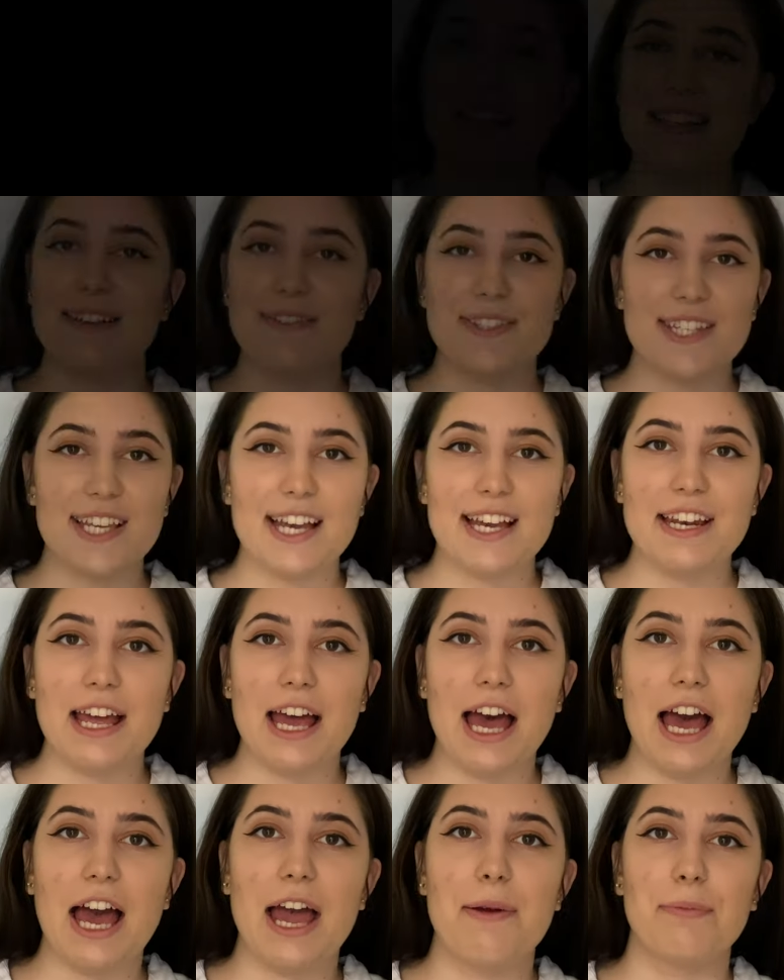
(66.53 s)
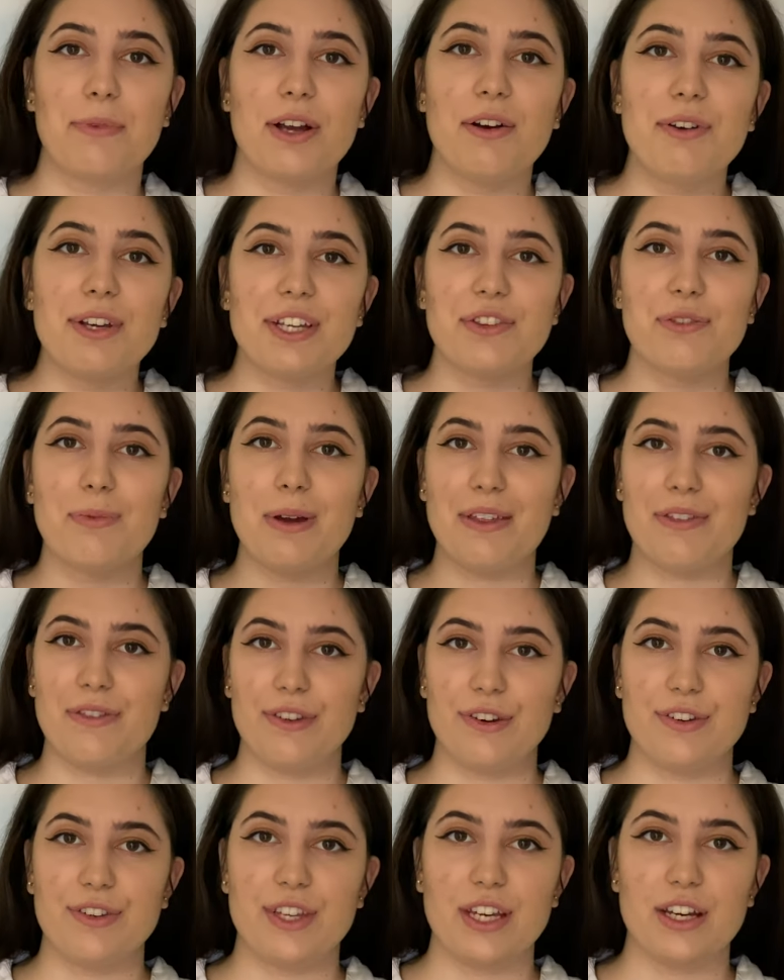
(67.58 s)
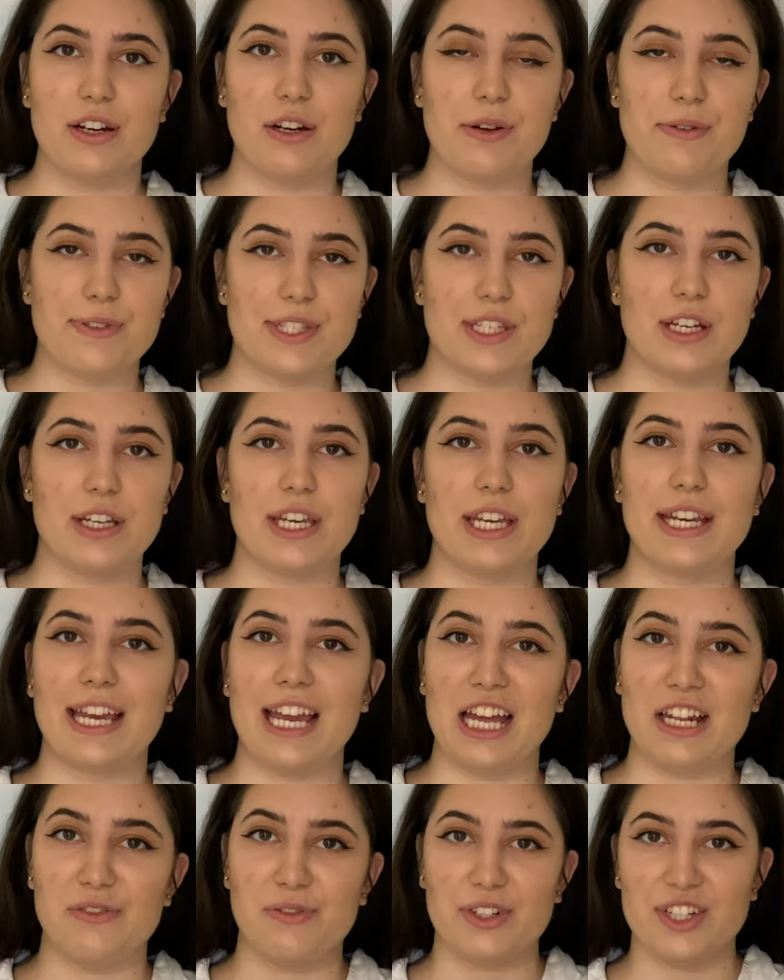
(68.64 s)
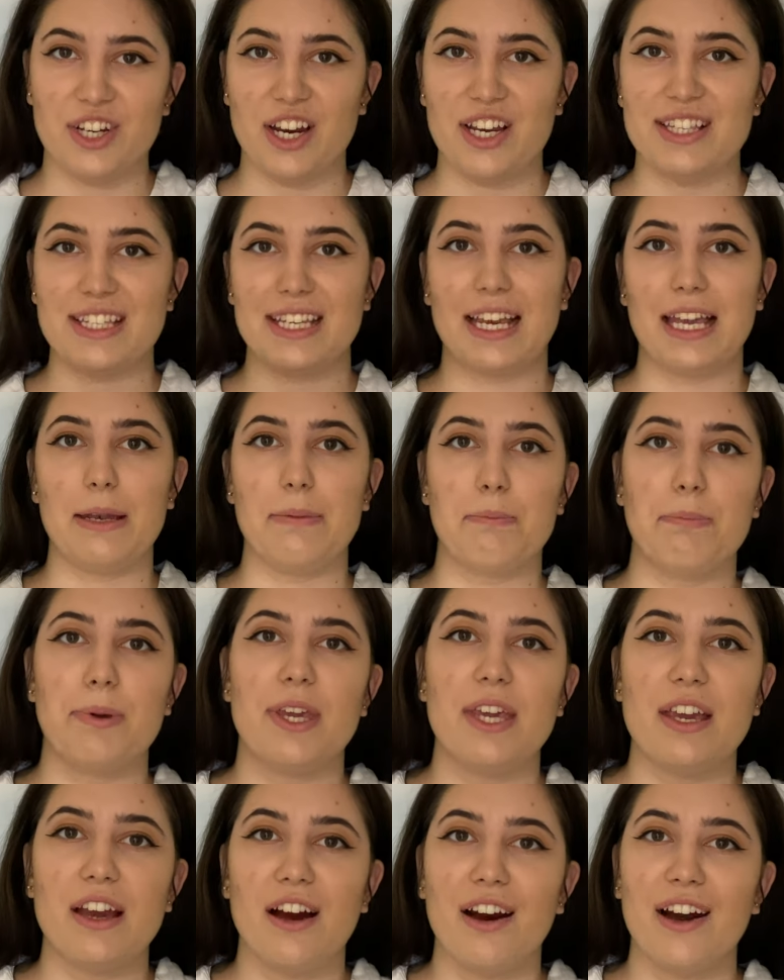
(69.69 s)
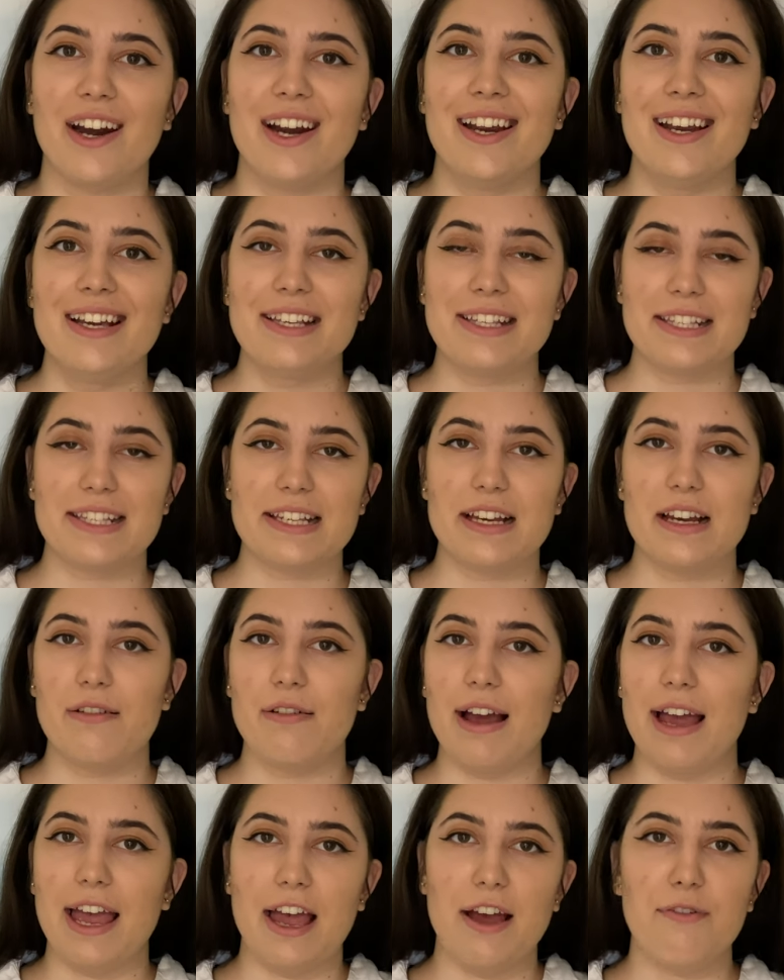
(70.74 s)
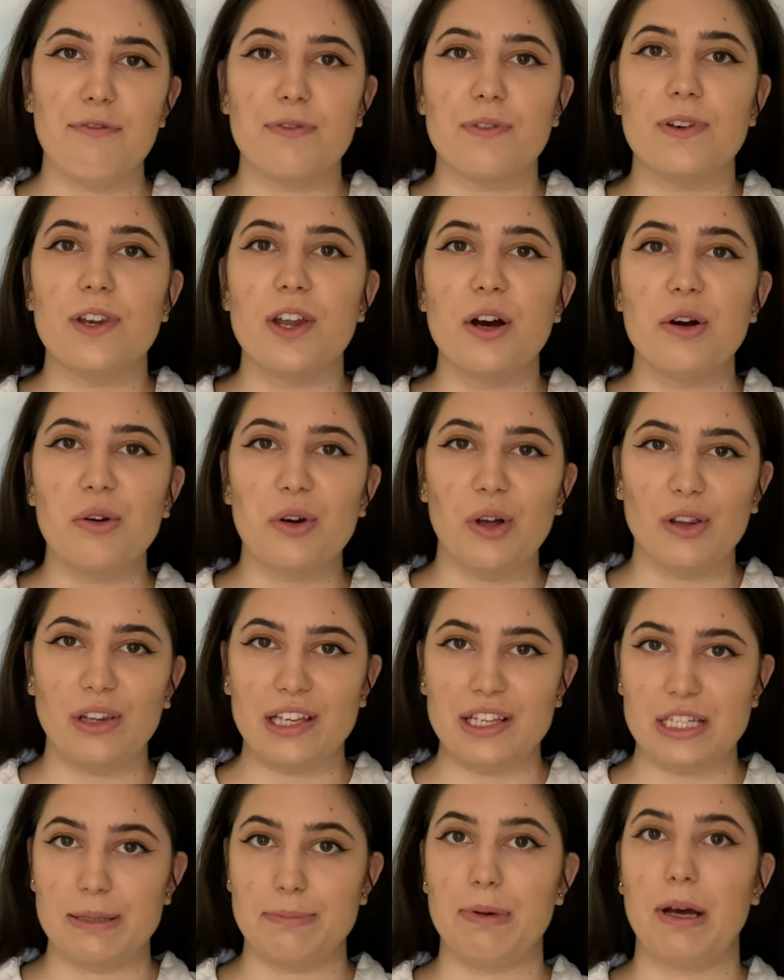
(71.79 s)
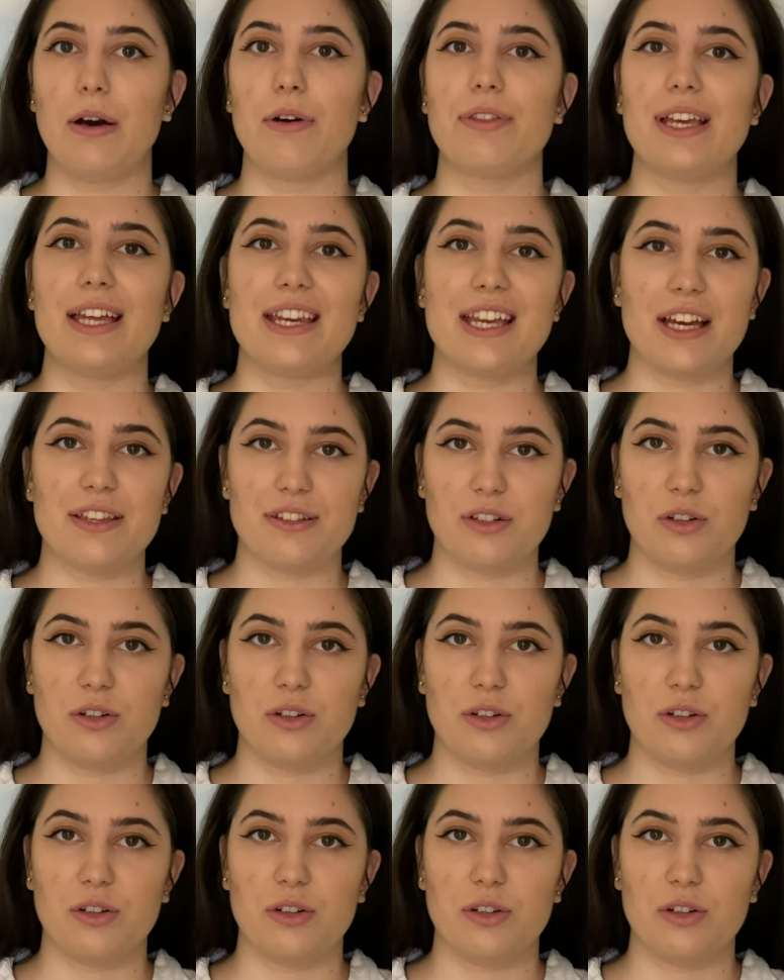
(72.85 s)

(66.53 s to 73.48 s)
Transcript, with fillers: As I said, I'm going into my third year of studying advertising and PR, so I have no knowledge about any other